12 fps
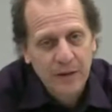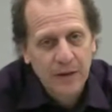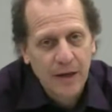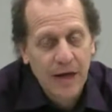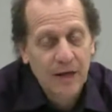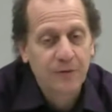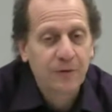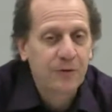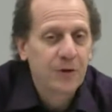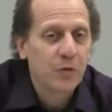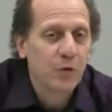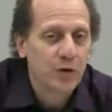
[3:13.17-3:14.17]
And if you
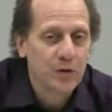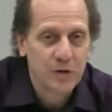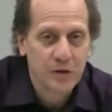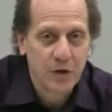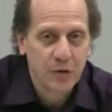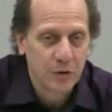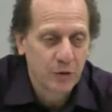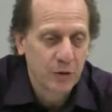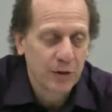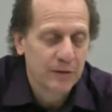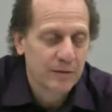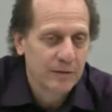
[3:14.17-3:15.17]
feel worse, don't do
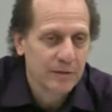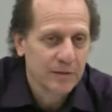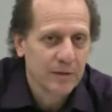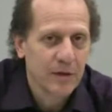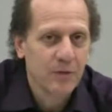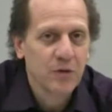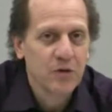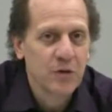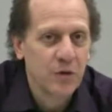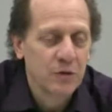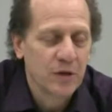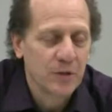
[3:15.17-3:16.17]
it. If there's
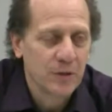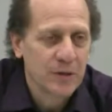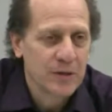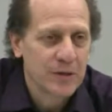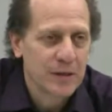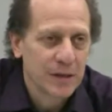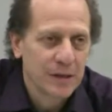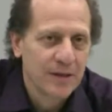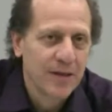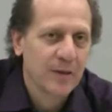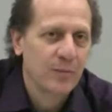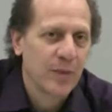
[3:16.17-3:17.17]
no difference,
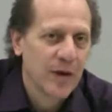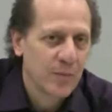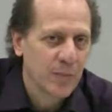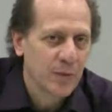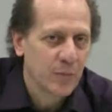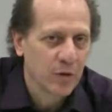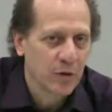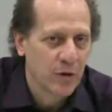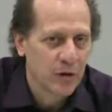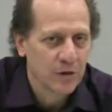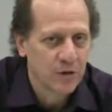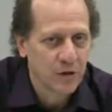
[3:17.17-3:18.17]
then it might be more
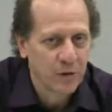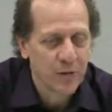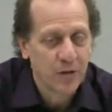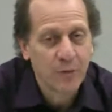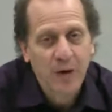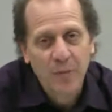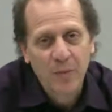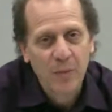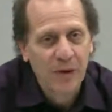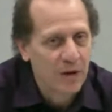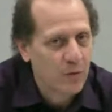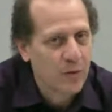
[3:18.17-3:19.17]
long-term and you might be
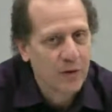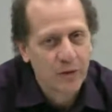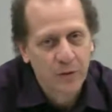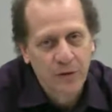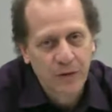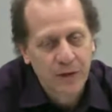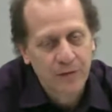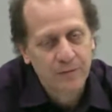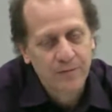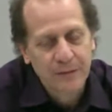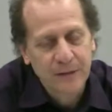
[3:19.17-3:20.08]
better with or without.